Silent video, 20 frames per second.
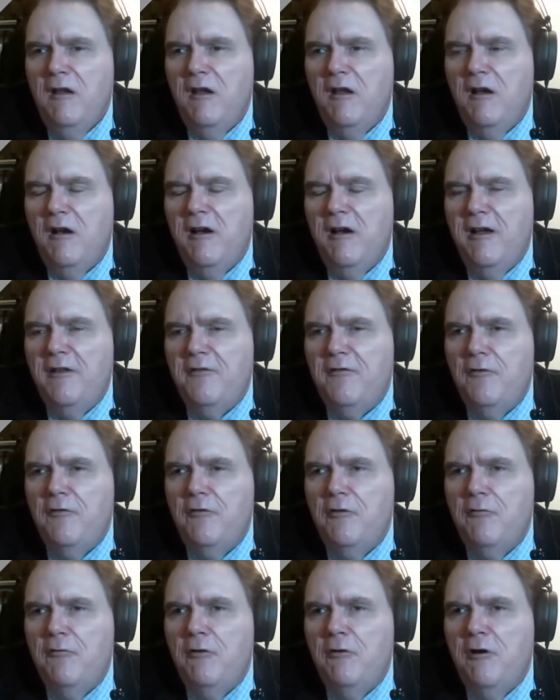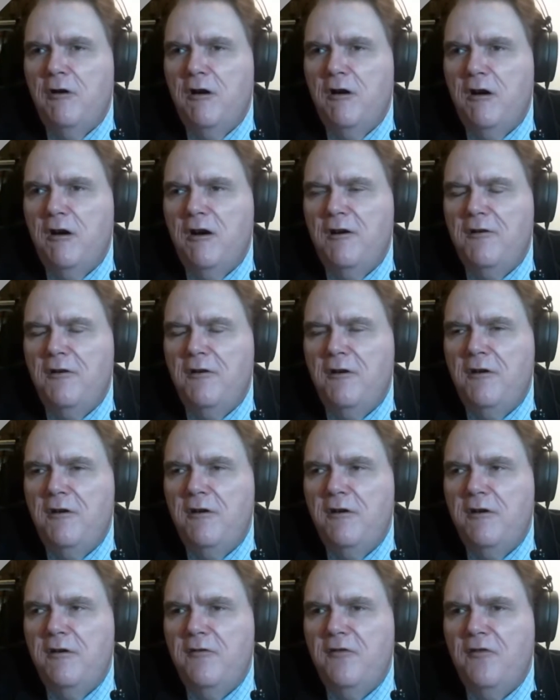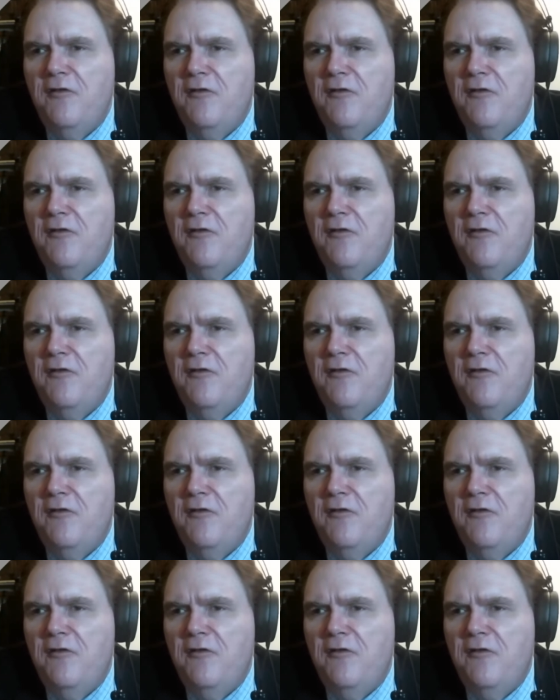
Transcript: and let the water